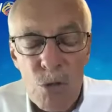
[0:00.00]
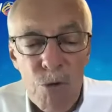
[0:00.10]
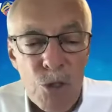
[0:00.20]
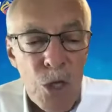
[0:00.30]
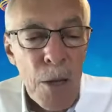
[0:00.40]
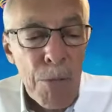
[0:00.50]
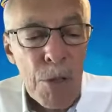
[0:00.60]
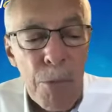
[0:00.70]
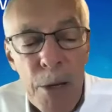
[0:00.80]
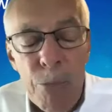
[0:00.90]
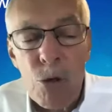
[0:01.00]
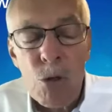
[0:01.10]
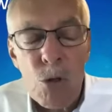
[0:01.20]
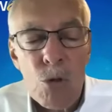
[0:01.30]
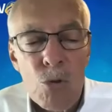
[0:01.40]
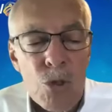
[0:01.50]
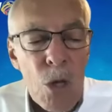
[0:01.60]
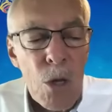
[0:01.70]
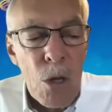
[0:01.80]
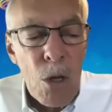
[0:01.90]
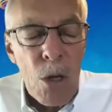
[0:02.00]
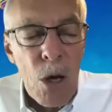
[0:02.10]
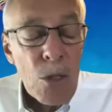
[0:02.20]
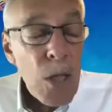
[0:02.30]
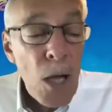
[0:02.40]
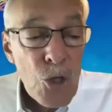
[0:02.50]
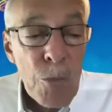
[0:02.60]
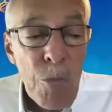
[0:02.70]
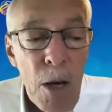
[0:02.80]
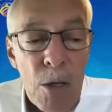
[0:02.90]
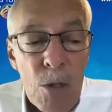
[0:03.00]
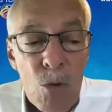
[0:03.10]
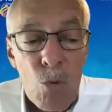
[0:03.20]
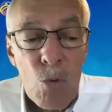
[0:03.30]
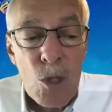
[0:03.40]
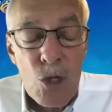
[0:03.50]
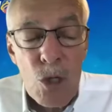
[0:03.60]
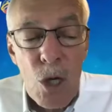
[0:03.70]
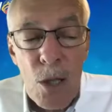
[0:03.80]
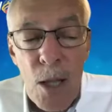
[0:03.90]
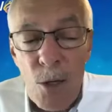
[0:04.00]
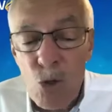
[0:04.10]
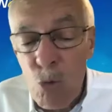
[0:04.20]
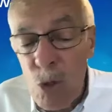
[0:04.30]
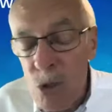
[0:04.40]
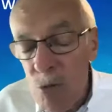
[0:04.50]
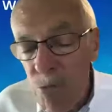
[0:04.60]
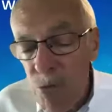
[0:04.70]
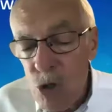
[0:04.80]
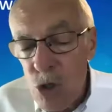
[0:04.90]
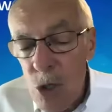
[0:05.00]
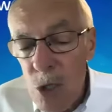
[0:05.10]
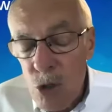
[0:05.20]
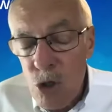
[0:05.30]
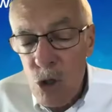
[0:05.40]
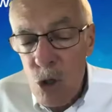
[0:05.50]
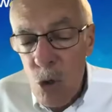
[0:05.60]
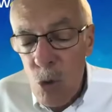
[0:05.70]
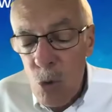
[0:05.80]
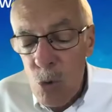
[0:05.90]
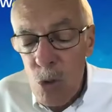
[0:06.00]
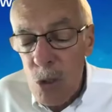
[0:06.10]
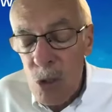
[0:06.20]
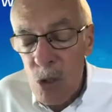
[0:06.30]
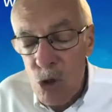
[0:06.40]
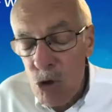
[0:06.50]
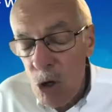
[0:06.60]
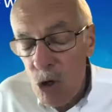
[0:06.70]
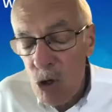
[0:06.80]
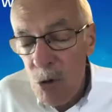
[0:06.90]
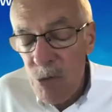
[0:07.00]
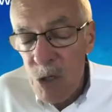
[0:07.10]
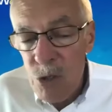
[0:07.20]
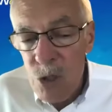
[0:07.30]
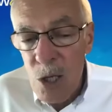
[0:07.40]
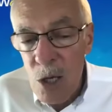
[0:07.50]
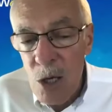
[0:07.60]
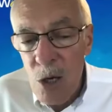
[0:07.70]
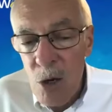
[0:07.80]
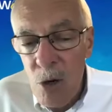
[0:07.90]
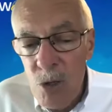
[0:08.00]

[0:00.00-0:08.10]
For example, the paper includes a logic model, which allows one to visually show the structure of the thinking here.